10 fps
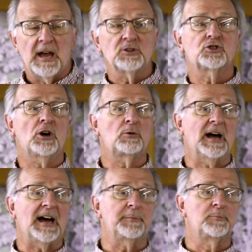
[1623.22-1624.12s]
And
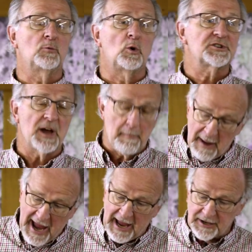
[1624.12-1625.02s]
Joab was a
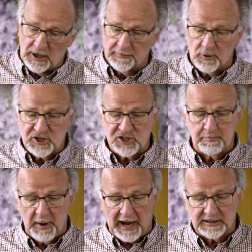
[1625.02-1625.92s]
man of
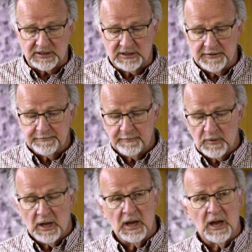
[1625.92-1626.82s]
respect.
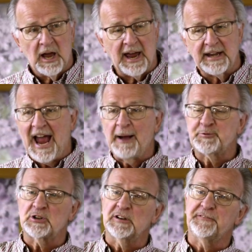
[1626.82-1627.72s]
And
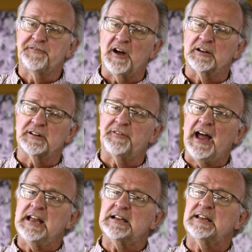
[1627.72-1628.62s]
Absalom felt, if
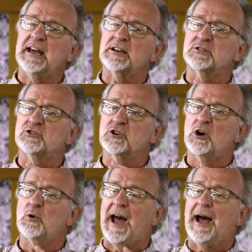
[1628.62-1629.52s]
I could get
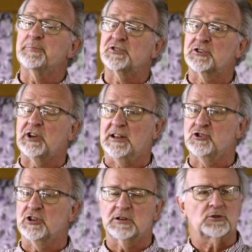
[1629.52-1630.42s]
Joab's
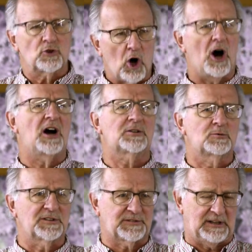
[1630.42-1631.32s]
attention and talk
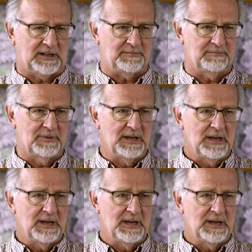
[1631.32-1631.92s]
with him,